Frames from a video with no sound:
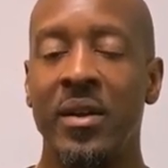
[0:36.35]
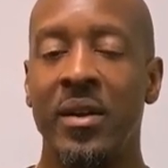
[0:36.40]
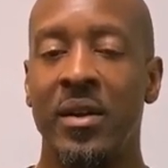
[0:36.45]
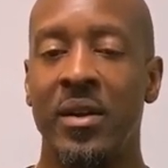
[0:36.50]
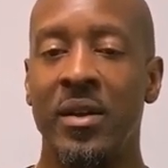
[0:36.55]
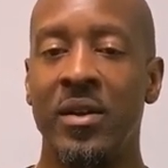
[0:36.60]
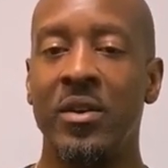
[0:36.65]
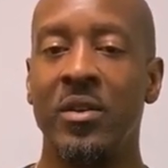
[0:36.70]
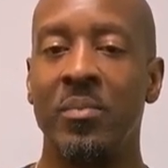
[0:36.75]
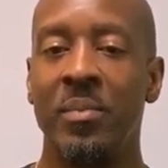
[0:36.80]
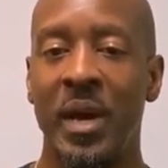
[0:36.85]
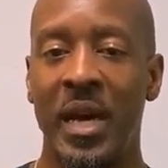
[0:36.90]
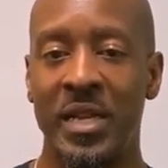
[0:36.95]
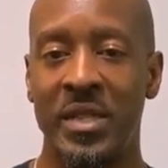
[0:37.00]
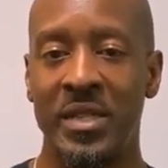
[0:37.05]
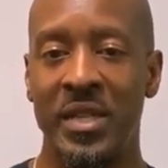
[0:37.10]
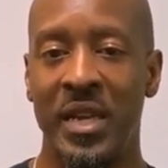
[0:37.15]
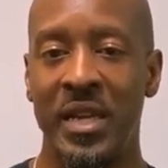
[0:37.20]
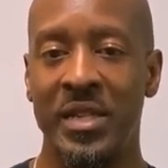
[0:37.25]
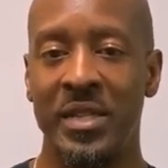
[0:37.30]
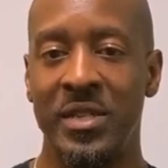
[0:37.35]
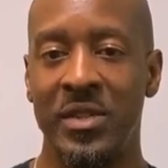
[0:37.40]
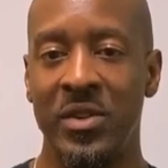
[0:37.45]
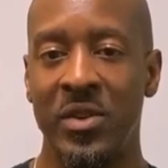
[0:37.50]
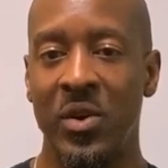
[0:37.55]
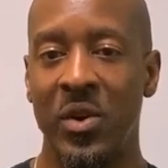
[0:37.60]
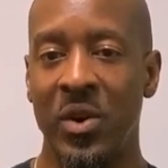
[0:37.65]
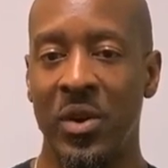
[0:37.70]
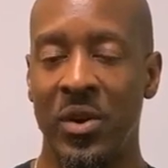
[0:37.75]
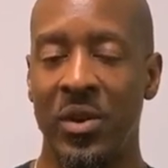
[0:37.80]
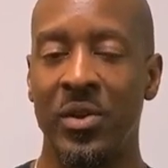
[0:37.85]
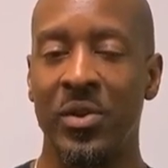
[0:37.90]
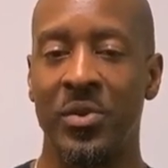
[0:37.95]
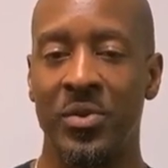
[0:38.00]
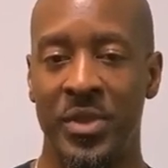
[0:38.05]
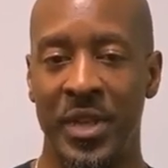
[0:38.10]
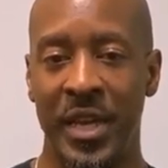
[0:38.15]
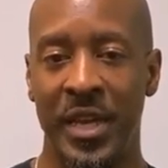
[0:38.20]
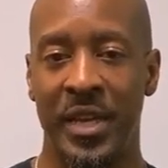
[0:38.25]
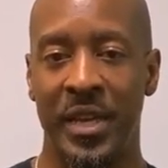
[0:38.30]
little imagination, or
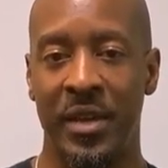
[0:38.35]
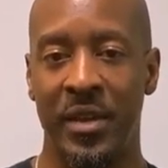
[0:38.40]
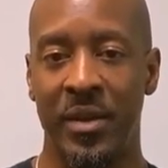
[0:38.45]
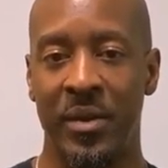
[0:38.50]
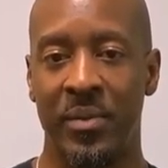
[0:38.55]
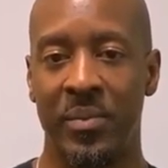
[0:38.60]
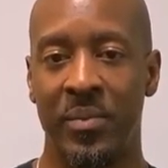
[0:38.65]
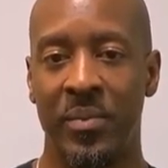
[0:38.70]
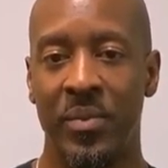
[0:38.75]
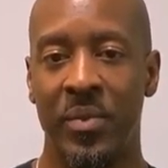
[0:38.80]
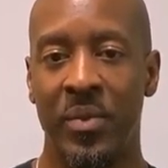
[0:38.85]
little thinking.